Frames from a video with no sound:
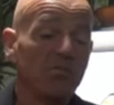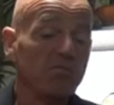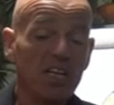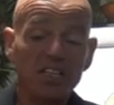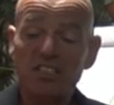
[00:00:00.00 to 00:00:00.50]

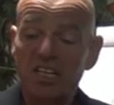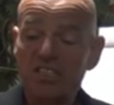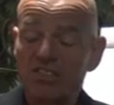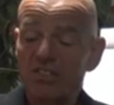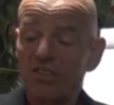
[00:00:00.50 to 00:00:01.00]
Yes,
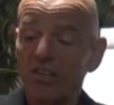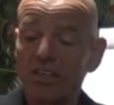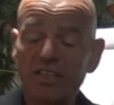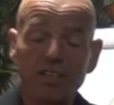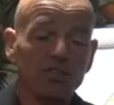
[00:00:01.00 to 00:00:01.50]
guys, so
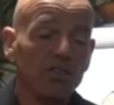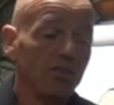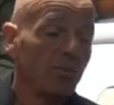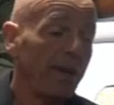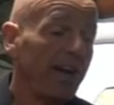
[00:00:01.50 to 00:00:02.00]
I touched on
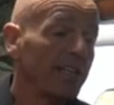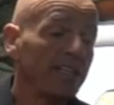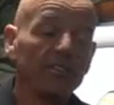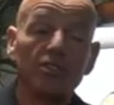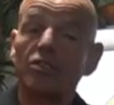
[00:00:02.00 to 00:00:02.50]
the weight.
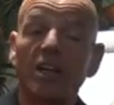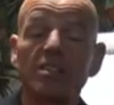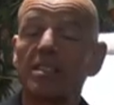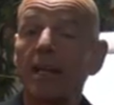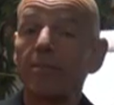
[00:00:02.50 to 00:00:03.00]
I
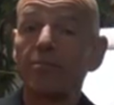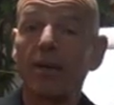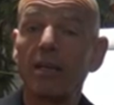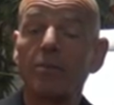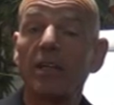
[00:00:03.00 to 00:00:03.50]
slept
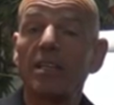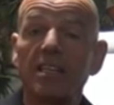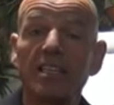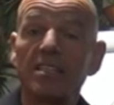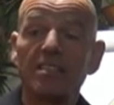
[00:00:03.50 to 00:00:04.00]
very well,
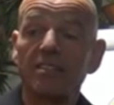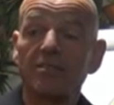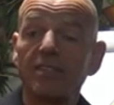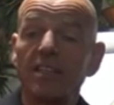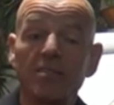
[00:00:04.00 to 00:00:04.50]
guys. I
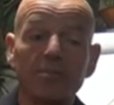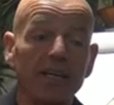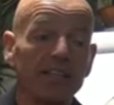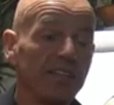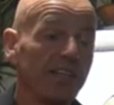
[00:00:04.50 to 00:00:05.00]
feel
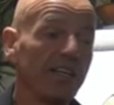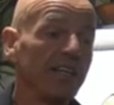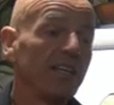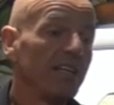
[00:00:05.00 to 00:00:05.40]
amazing.